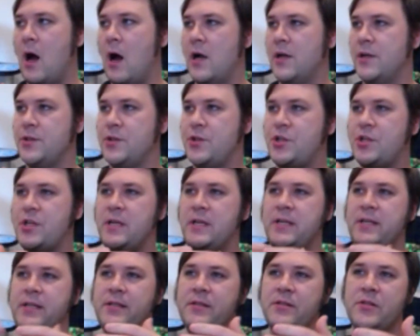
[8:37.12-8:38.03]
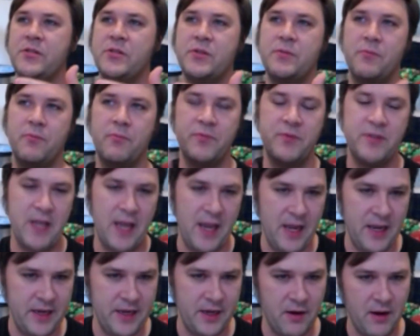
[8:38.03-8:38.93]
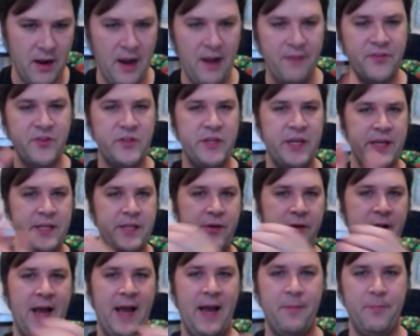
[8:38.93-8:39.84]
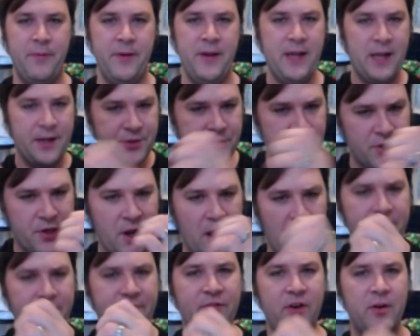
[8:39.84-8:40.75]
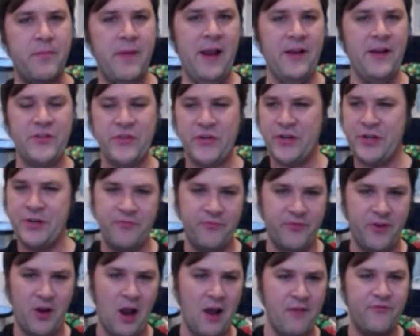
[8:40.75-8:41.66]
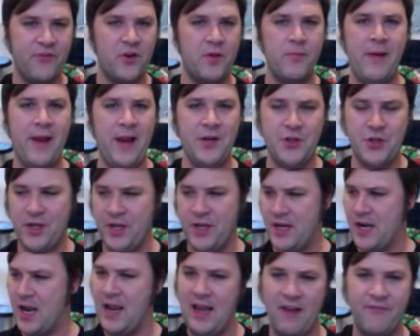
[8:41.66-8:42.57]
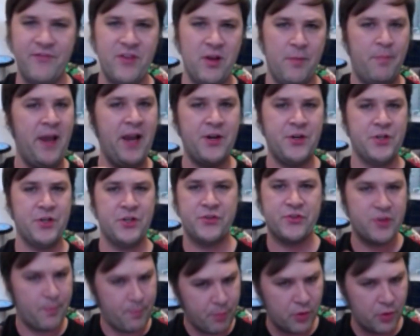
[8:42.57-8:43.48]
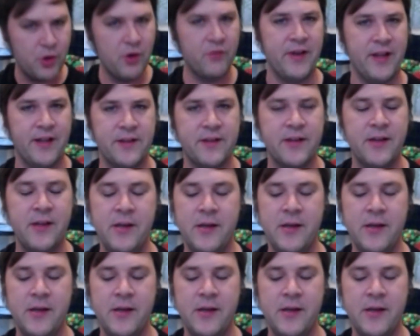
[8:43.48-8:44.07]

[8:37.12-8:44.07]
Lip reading: She's saying, I've seen you happy at your confirmation, and I have the pictures to prove it.